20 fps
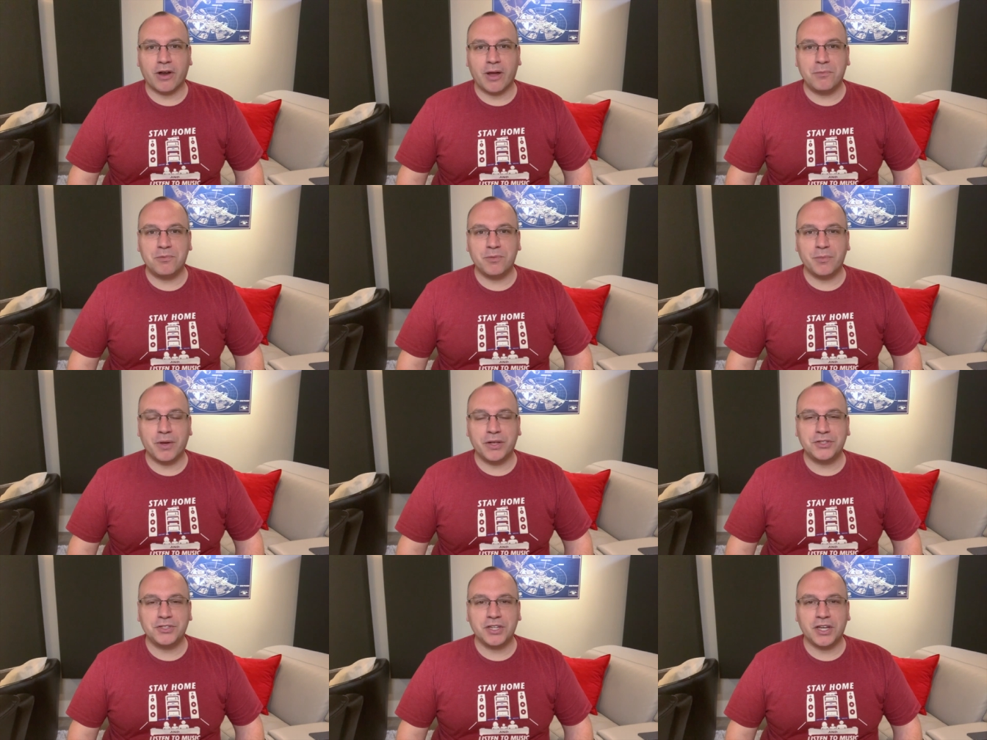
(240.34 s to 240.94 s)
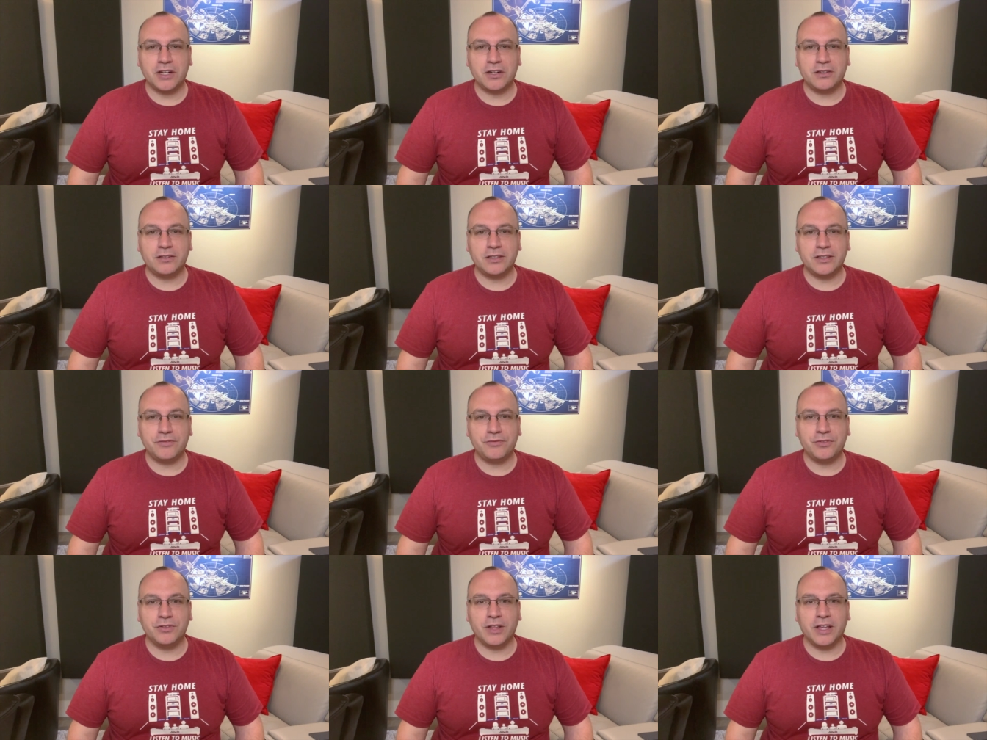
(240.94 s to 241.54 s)
to my channel
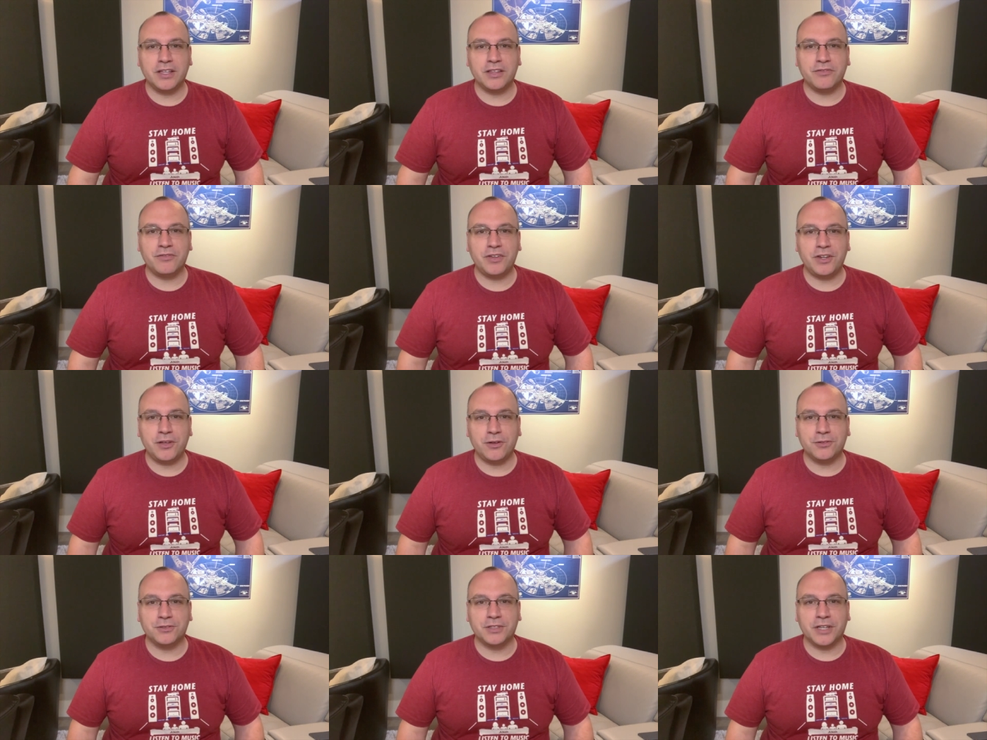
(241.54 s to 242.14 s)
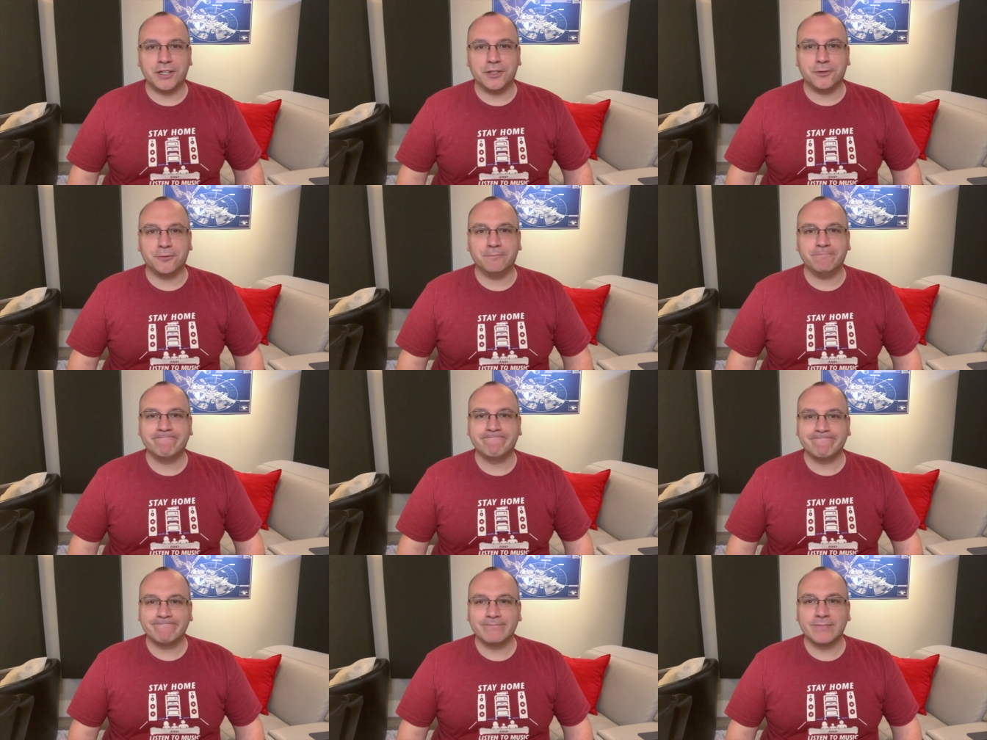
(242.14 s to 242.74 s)
if you like the videos I do.
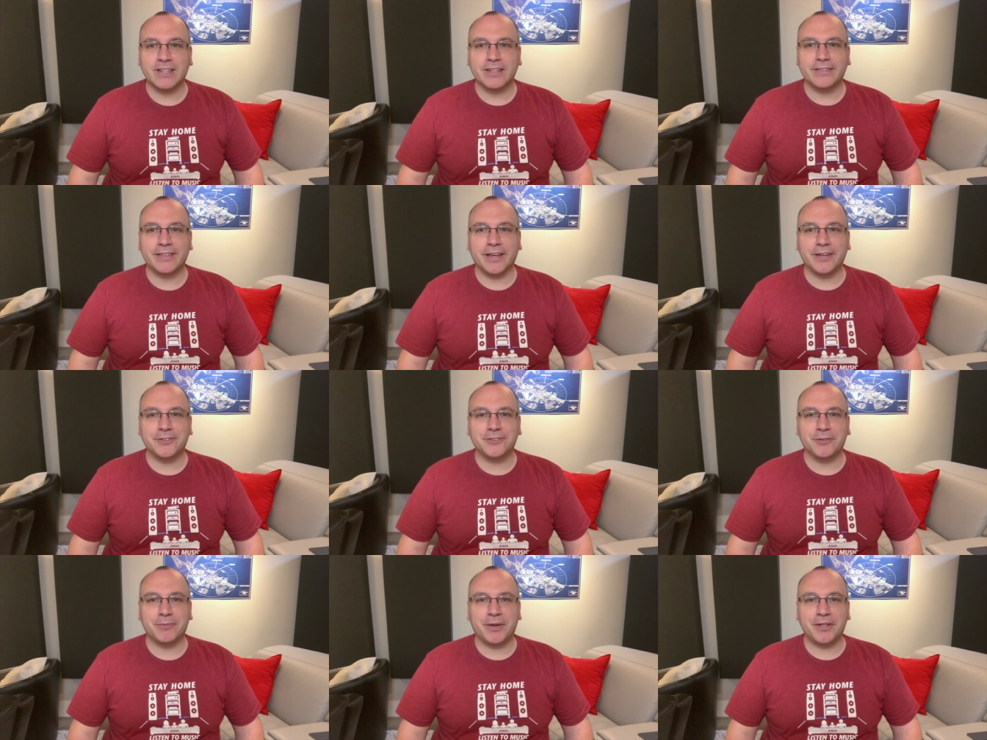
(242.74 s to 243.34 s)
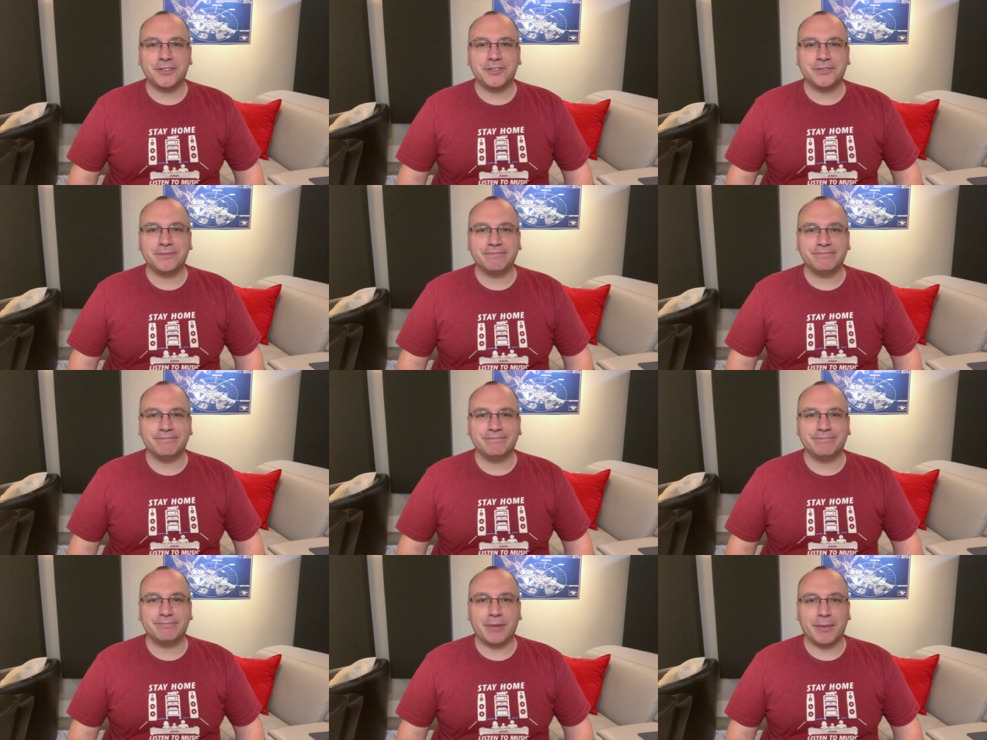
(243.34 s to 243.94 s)
Thanks so much.
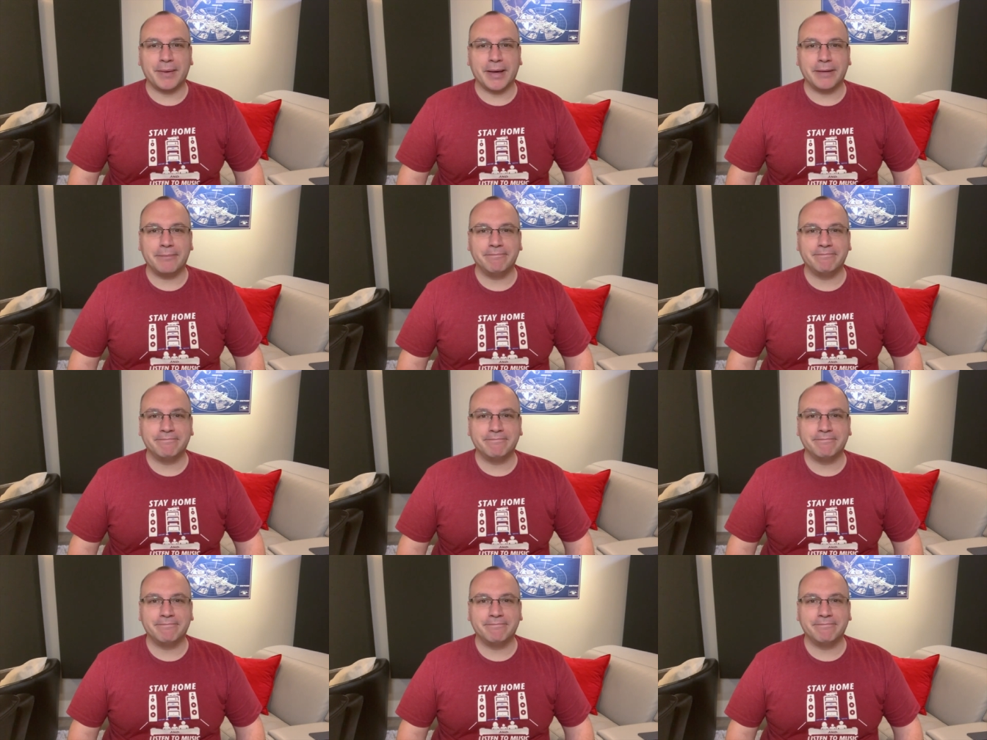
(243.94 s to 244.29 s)
Bye-bye.